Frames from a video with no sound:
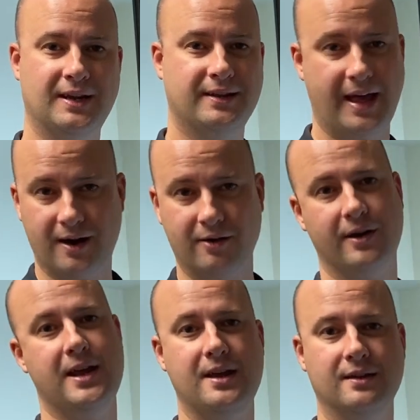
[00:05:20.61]
that
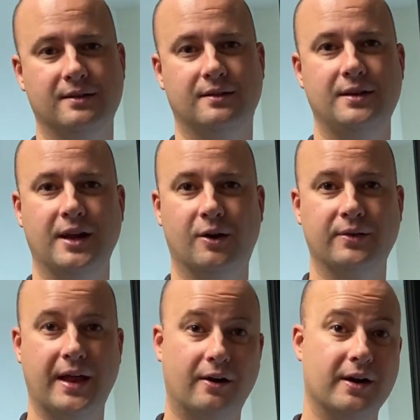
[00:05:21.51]
already, you know,
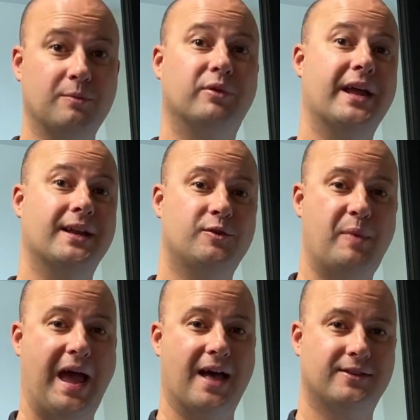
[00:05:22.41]
that already planned
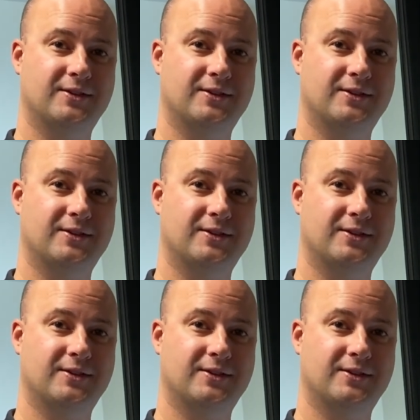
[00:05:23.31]
path.